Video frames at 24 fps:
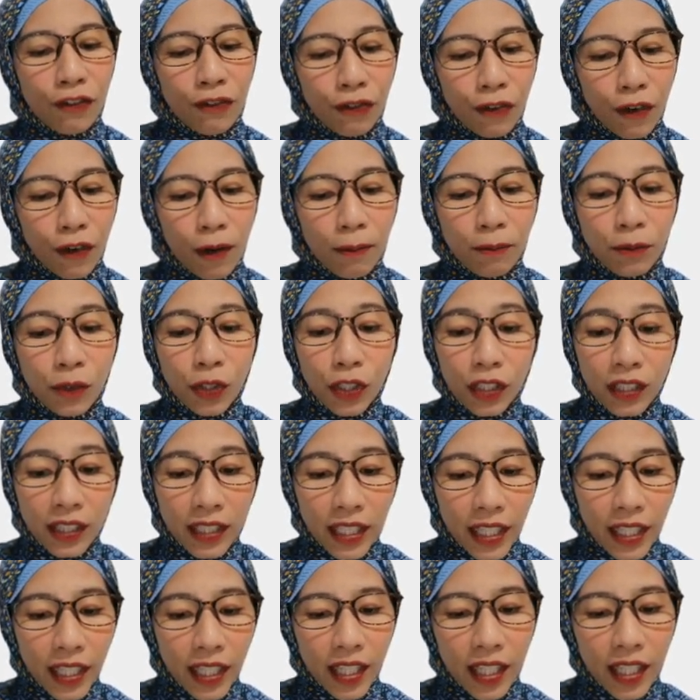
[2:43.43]
from
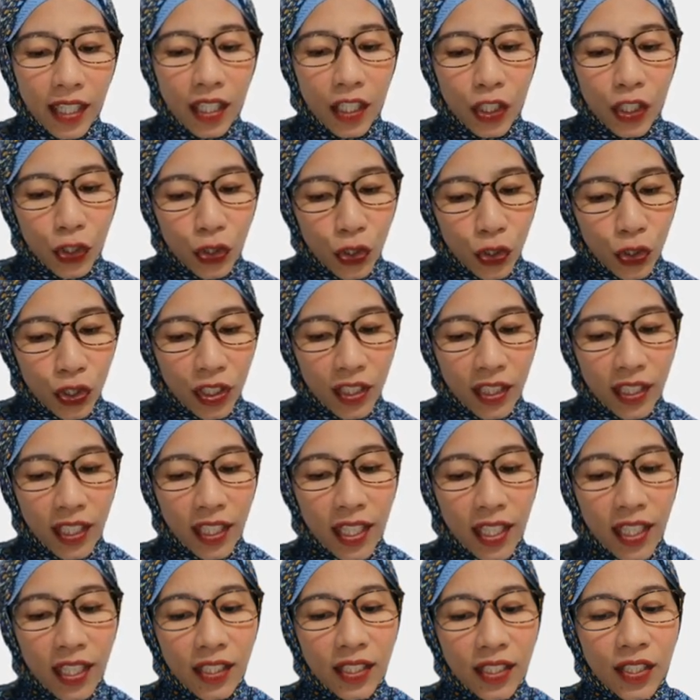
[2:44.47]
toddler to
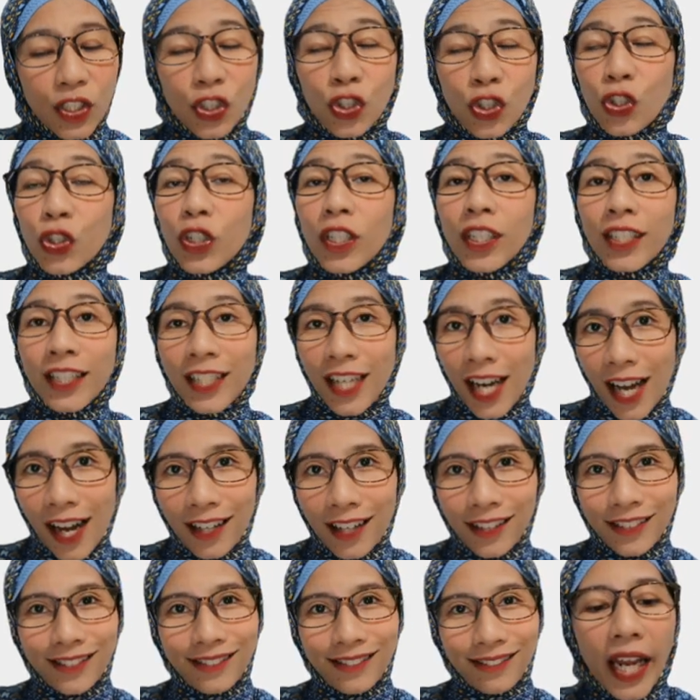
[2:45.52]
teens to
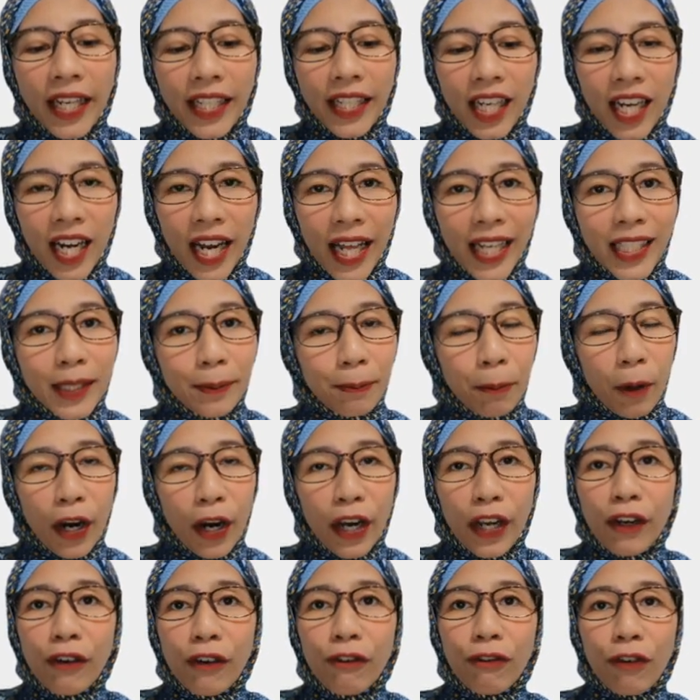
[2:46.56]
adult. And the last
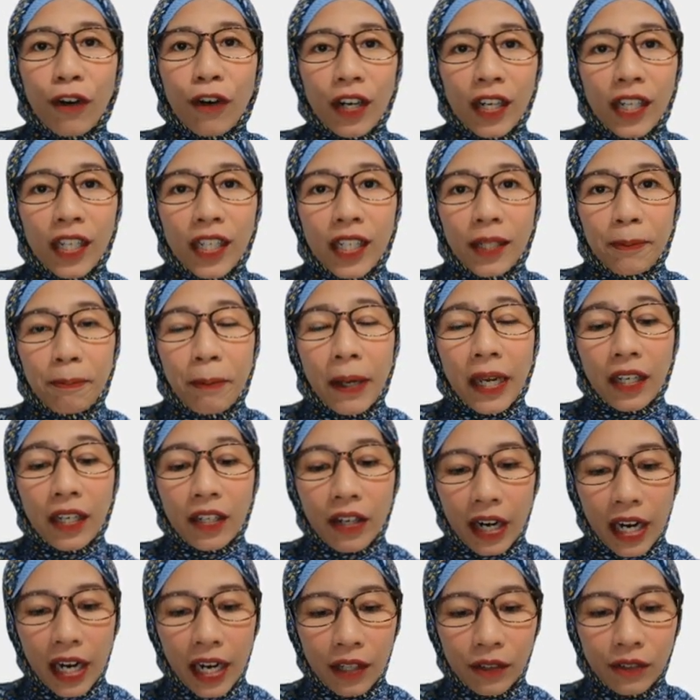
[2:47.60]
point for the
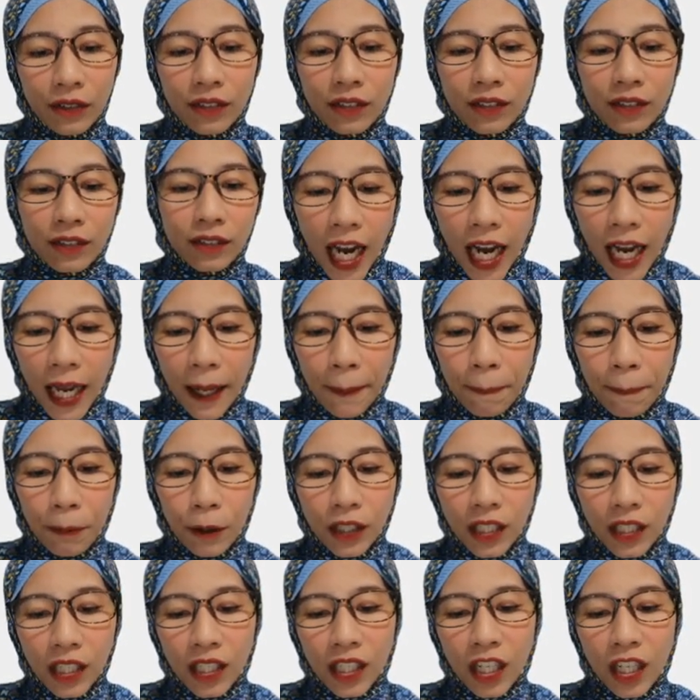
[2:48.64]
background, I
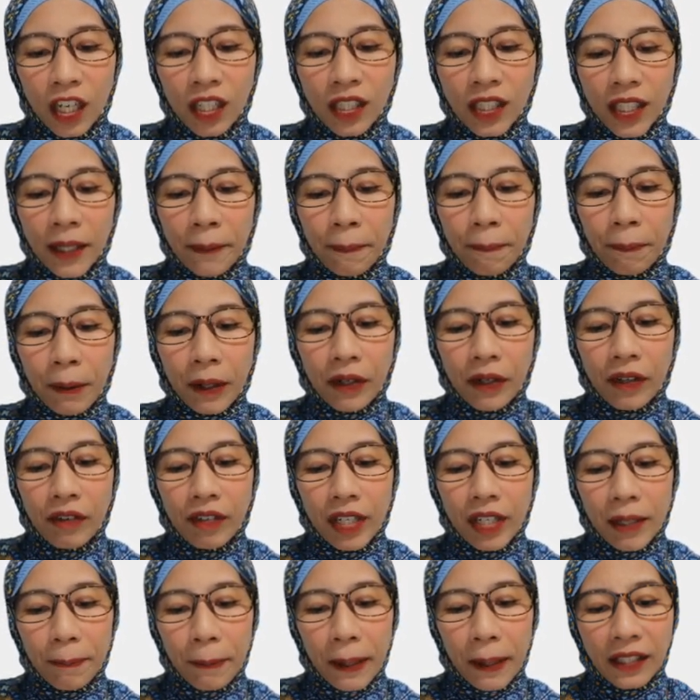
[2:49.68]
put a
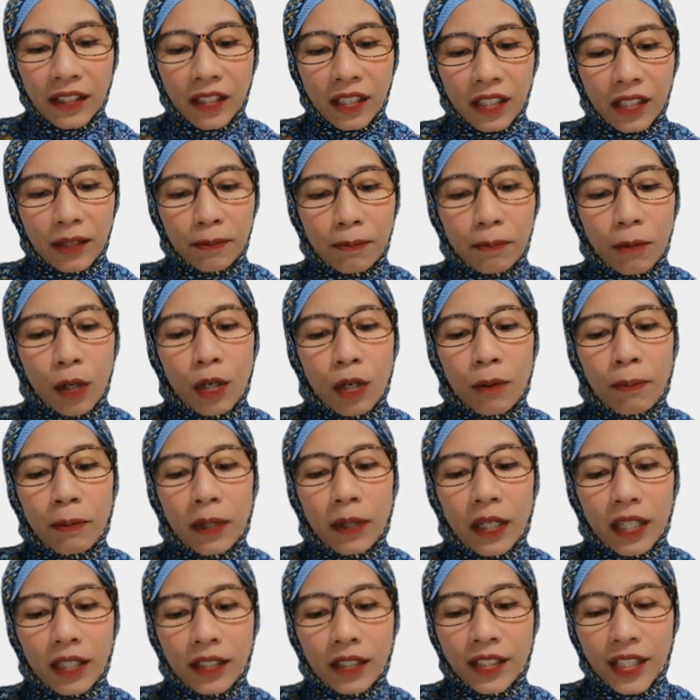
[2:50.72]
contemporary pattern
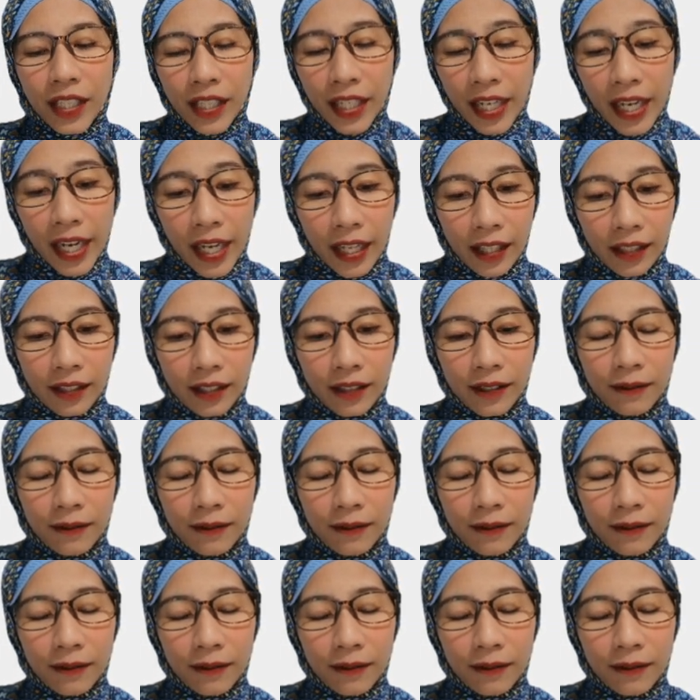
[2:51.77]
bomber jacket.